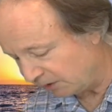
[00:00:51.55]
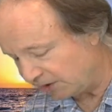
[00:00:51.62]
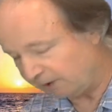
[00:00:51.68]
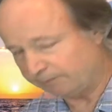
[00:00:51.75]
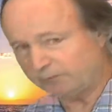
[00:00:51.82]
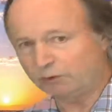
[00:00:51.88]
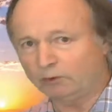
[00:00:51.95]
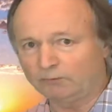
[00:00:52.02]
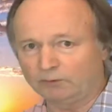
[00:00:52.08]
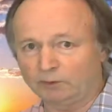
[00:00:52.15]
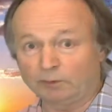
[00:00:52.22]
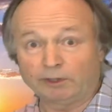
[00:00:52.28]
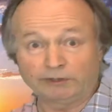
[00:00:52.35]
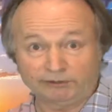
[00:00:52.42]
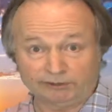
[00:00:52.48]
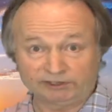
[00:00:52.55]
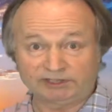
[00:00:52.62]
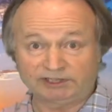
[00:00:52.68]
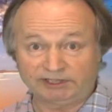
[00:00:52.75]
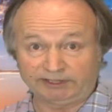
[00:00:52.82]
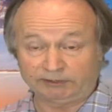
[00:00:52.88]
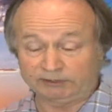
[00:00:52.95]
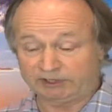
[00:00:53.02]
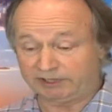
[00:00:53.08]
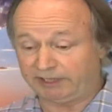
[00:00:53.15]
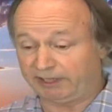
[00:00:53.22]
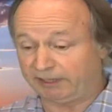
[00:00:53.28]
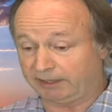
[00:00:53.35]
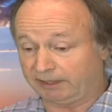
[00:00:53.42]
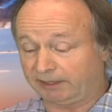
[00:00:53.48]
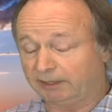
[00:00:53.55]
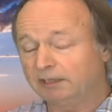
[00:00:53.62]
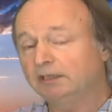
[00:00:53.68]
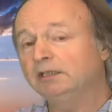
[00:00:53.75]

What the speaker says: slumped over, whether you're sitting or standing.